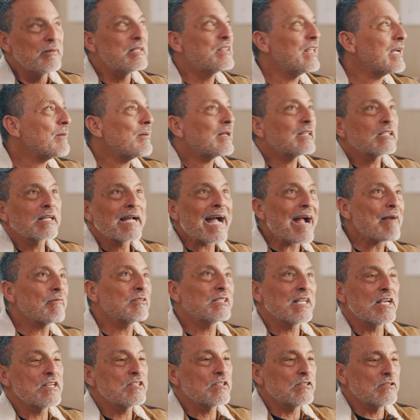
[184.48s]
you think about the
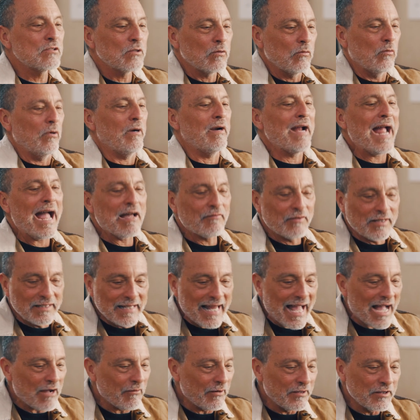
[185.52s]
conversations we're having
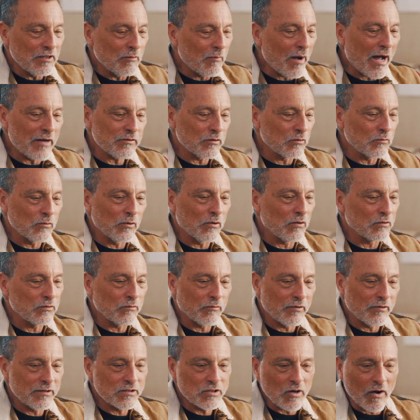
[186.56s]
now in the modern world,
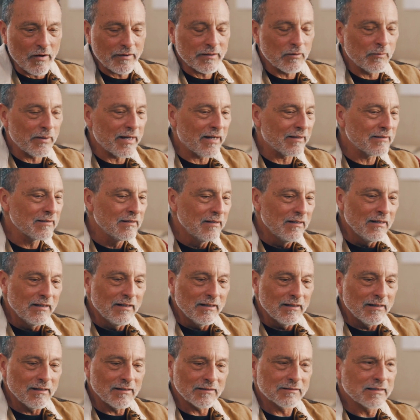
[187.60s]
where we talk about
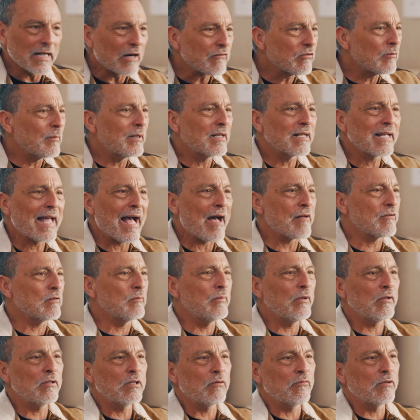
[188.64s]
government
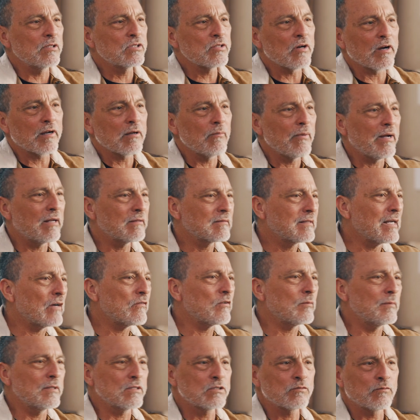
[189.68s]
accountability, we talk about
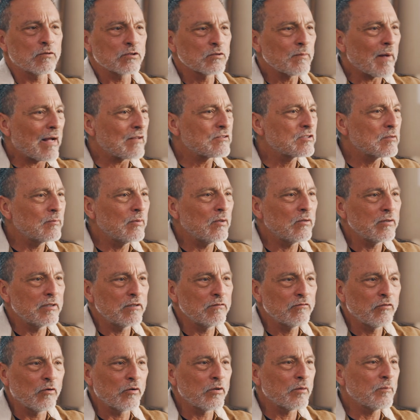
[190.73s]
government's responsibility
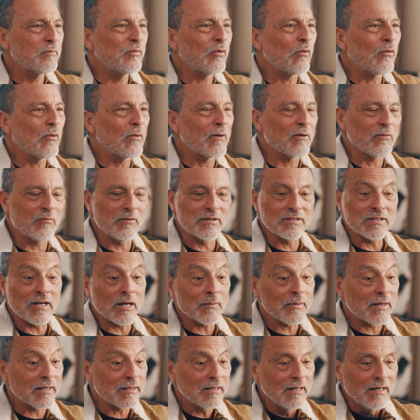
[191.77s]
for the poor, and we talk
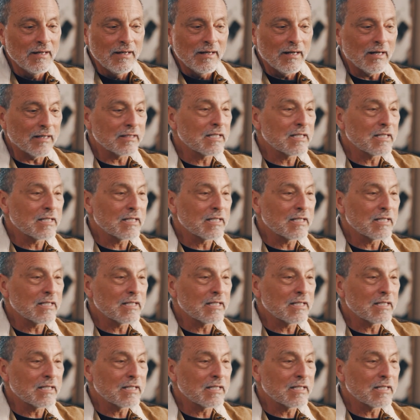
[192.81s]
about a